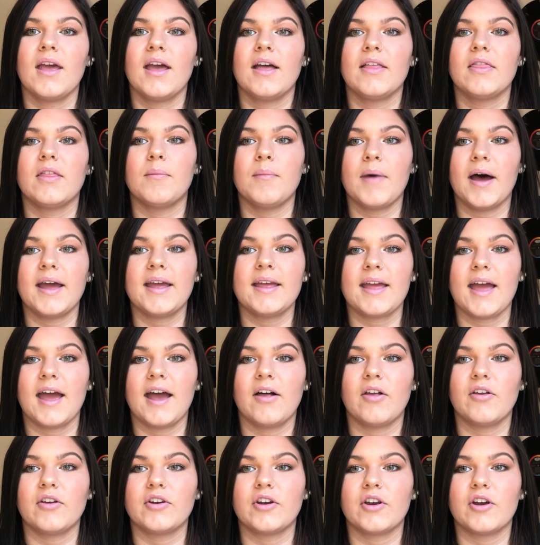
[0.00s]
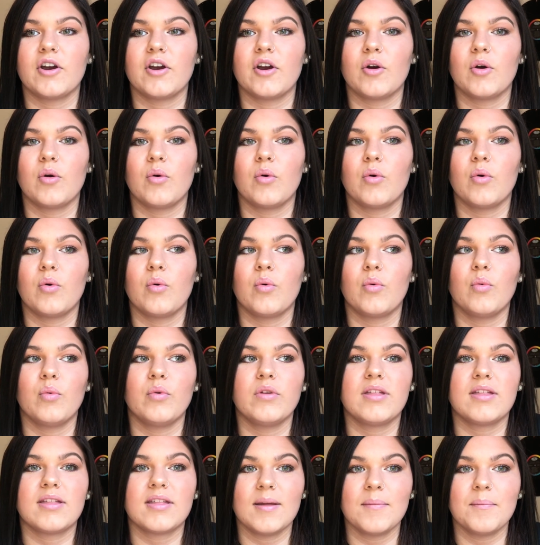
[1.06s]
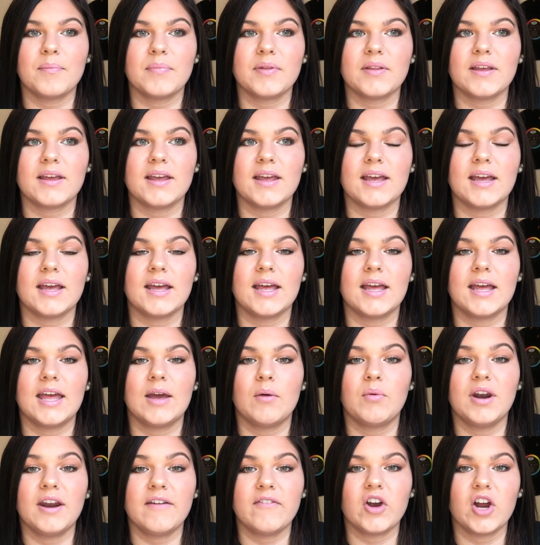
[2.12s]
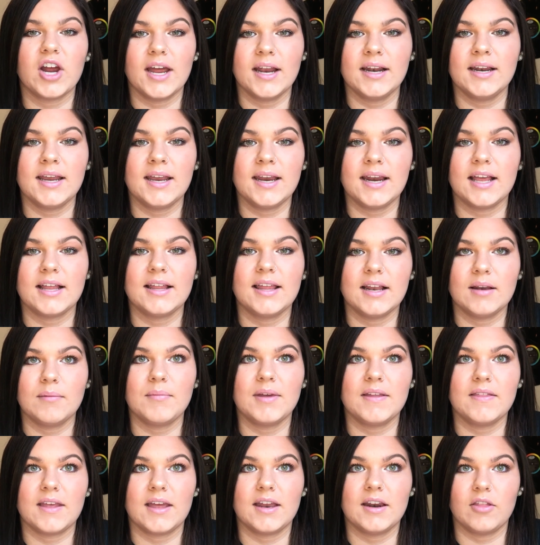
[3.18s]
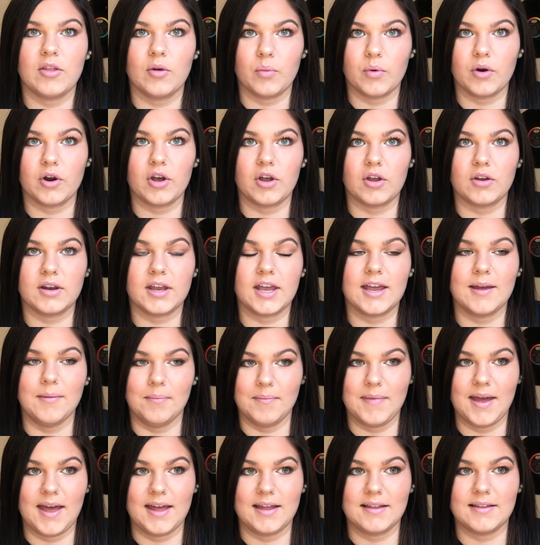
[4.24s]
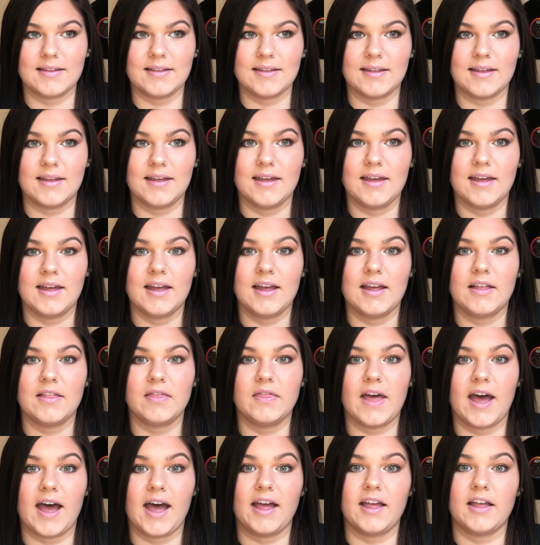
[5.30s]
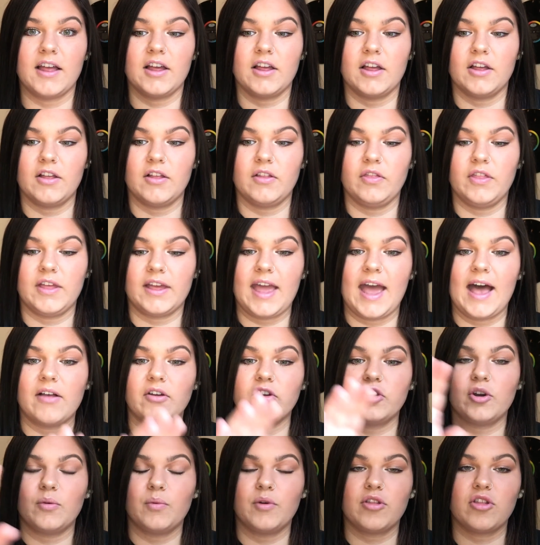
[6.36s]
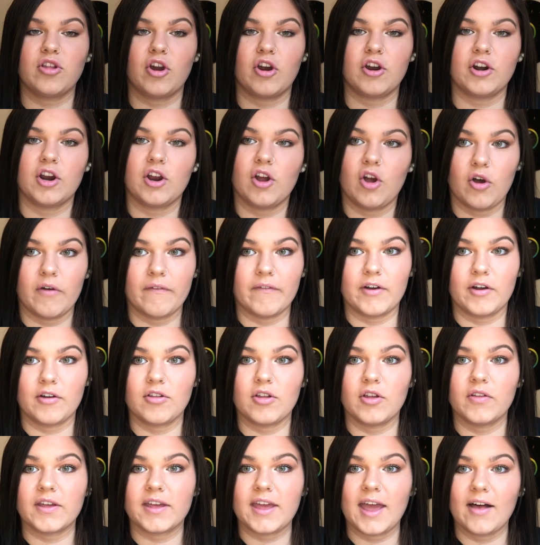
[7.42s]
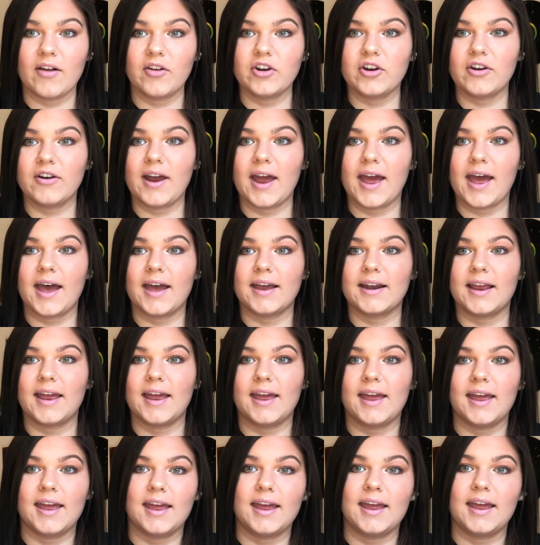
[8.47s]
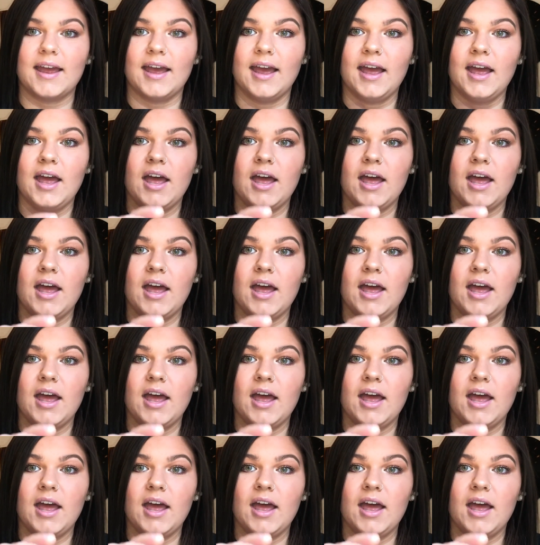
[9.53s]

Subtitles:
the Mayan calendar was simply, whenever it ended, it didn't mean the end of the world. It meant that the calendar was starting over. So the calendar had a